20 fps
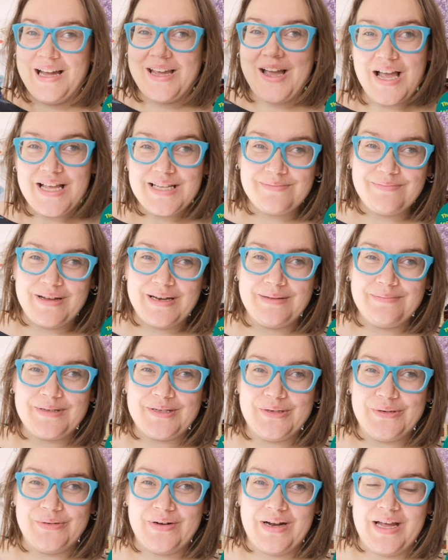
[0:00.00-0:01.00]
guys, my
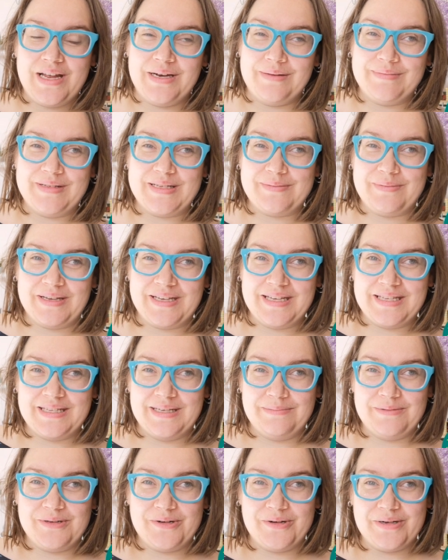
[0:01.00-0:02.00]
name's Laura and I'm the Specky
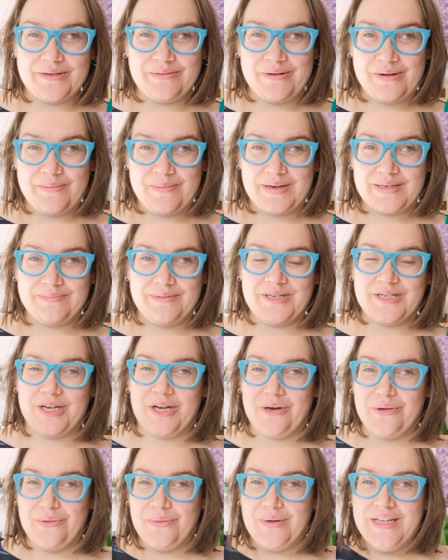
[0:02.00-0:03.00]
Seamstress. Welcome back to my
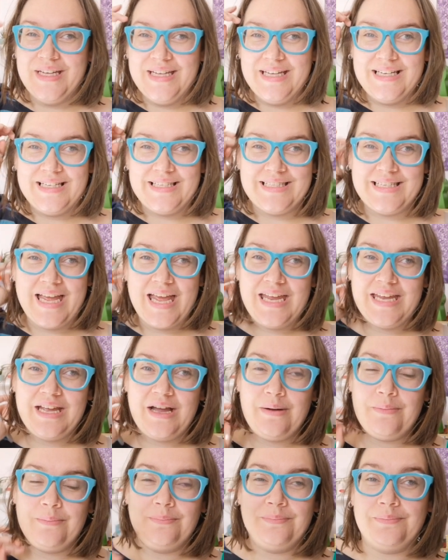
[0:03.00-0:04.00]
channel. Today
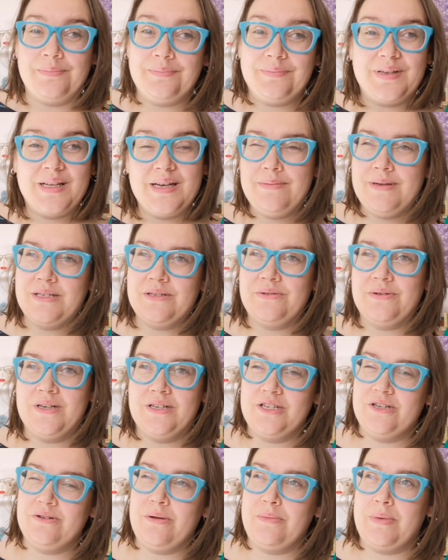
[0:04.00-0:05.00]
I'm going to be
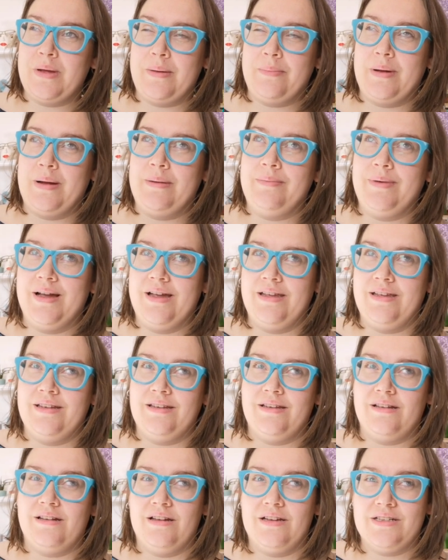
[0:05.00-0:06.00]
talking to you a bit about
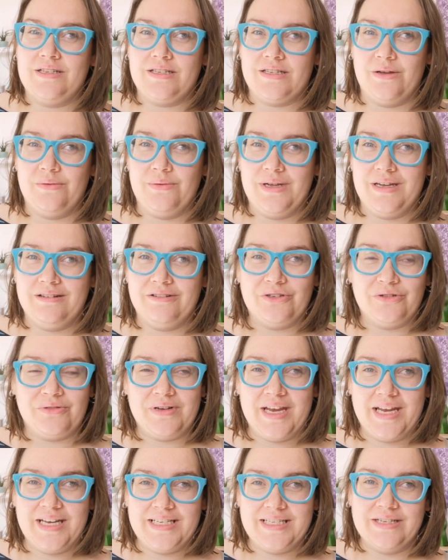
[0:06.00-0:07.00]
my kind of sewing
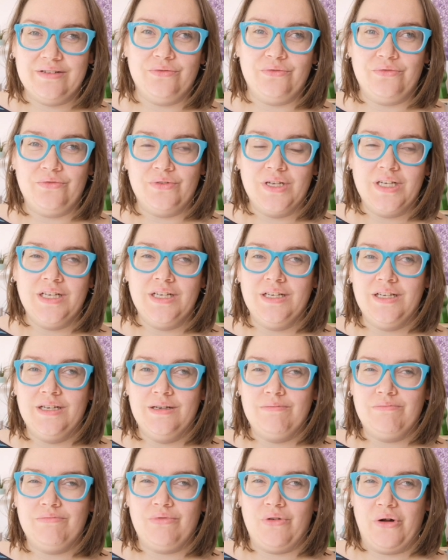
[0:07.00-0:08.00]
creative
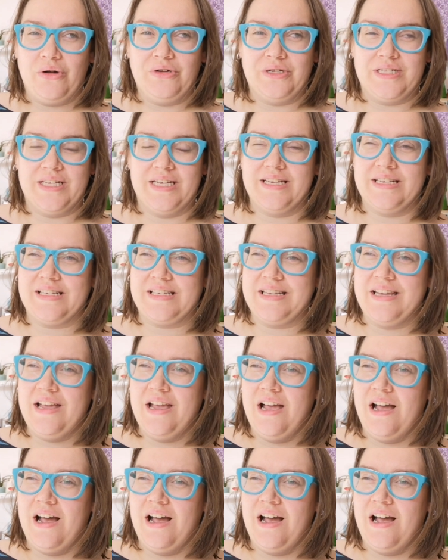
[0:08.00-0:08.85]
process.